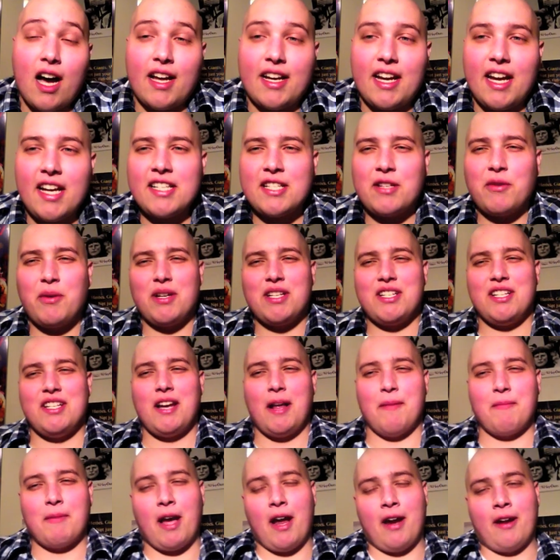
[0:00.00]
Next
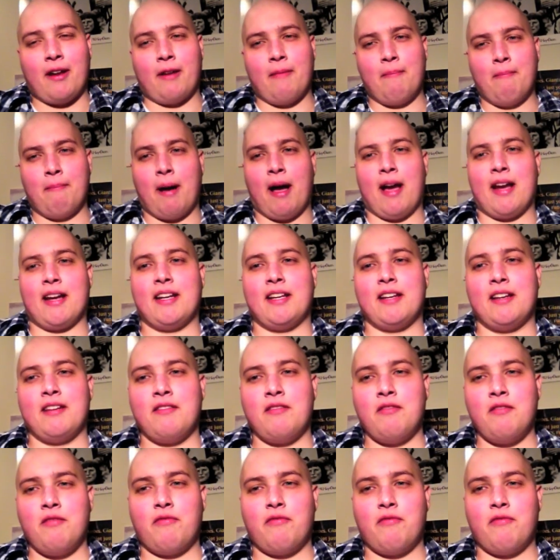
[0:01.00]
question, I'm kind of combining